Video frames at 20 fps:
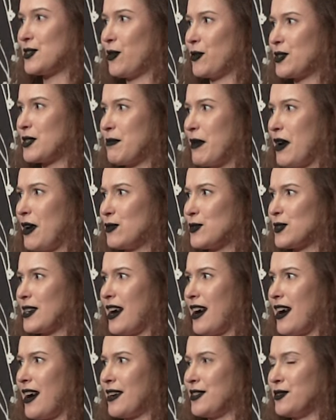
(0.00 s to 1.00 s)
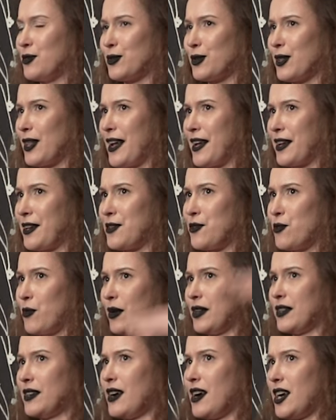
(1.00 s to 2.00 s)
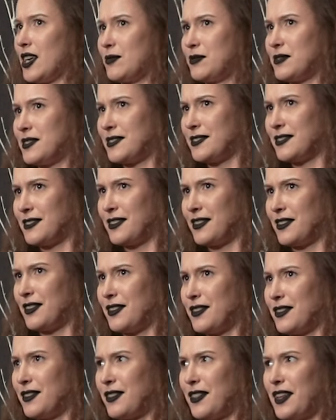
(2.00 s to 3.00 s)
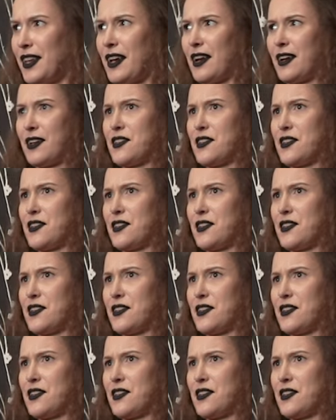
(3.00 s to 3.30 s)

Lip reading: dog's paws are not like human arms. They are